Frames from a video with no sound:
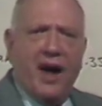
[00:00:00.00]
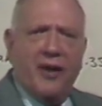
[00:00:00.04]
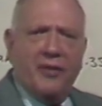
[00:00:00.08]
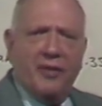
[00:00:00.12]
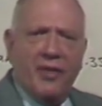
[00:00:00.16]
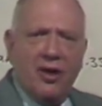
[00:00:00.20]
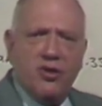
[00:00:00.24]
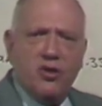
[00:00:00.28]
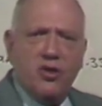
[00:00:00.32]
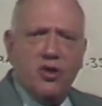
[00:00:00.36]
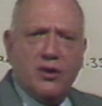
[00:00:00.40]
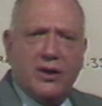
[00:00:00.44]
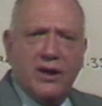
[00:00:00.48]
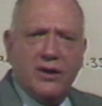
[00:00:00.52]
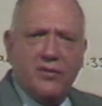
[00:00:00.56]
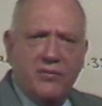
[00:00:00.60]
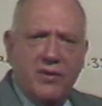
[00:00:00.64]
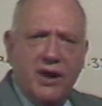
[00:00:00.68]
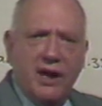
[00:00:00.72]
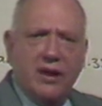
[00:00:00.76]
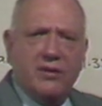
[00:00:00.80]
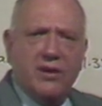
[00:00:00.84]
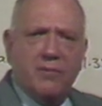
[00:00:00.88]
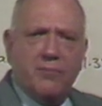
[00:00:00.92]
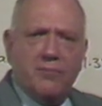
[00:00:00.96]
unless you can
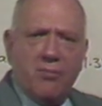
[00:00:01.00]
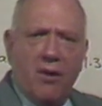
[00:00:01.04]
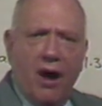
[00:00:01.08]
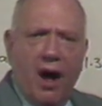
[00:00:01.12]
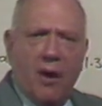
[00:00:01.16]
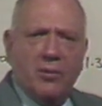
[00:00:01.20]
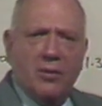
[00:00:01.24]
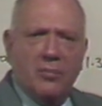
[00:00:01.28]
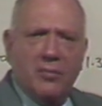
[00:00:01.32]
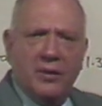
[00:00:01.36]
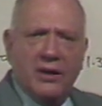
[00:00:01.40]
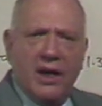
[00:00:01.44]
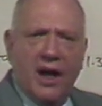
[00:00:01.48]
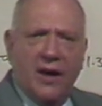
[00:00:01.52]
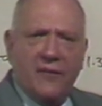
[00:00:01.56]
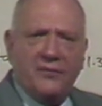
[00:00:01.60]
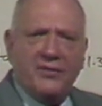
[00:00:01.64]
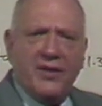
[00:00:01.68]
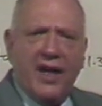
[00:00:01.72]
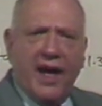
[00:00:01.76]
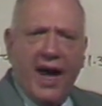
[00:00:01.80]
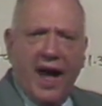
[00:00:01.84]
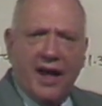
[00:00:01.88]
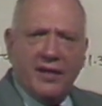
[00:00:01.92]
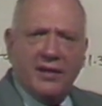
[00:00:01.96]
read the problem enough
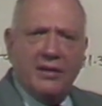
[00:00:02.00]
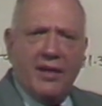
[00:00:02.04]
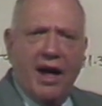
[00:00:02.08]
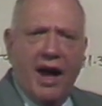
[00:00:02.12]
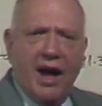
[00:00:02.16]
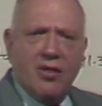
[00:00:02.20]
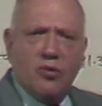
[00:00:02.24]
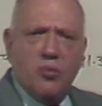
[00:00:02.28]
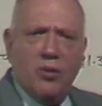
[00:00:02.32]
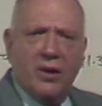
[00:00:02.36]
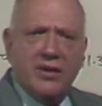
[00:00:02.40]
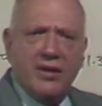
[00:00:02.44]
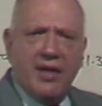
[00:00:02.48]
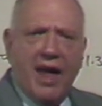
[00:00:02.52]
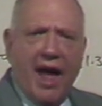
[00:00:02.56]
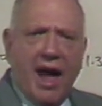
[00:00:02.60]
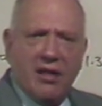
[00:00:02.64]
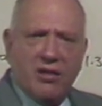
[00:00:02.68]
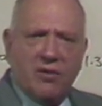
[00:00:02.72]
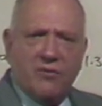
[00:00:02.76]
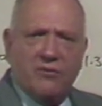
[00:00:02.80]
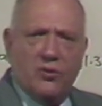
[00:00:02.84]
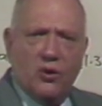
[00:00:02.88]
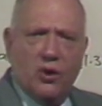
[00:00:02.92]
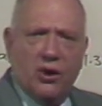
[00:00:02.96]
to analyze what's
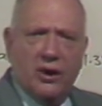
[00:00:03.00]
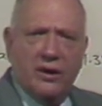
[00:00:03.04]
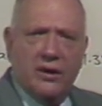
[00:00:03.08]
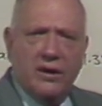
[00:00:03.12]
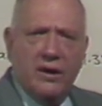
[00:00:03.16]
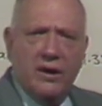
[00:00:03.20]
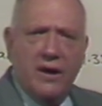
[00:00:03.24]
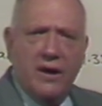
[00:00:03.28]
asked for.